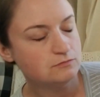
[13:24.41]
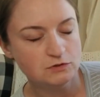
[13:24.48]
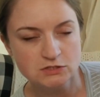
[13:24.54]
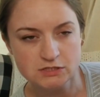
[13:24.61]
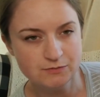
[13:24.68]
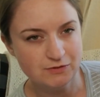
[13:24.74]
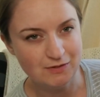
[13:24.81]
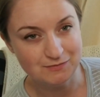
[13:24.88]

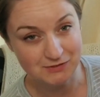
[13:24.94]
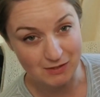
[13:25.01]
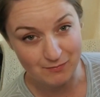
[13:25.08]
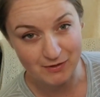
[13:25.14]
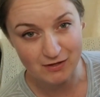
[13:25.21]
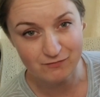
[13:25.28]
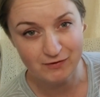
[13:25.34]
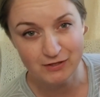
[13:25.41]
Sometimes that
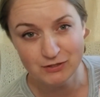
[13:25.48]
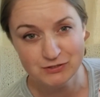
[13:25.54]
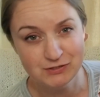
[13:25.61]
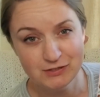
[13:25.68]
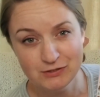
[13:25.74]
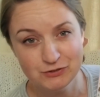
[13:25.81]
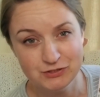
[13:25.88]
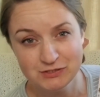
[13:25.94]
backfires and
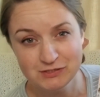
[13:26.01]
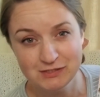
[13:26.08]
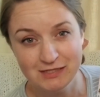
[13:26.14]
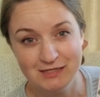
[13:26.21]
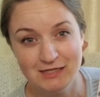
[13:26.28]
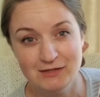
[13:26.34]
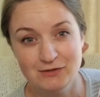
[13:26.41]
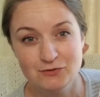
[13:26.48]
they're just
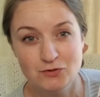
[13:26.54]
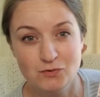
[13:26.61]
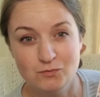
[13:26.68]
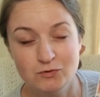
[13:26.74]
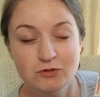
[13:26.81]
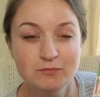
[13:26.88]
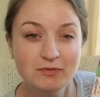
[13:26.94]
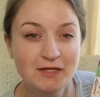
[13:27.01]
like in their own
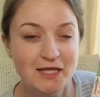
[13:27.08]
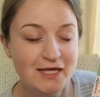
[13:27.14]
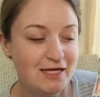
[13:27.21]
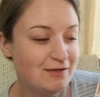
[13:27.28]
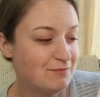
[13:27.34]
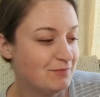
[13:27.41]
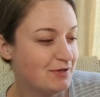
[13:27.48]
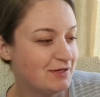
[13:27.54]
world
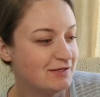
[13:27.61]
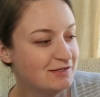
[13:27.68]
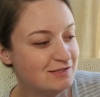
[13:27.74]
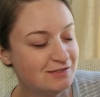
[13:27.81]
playing, but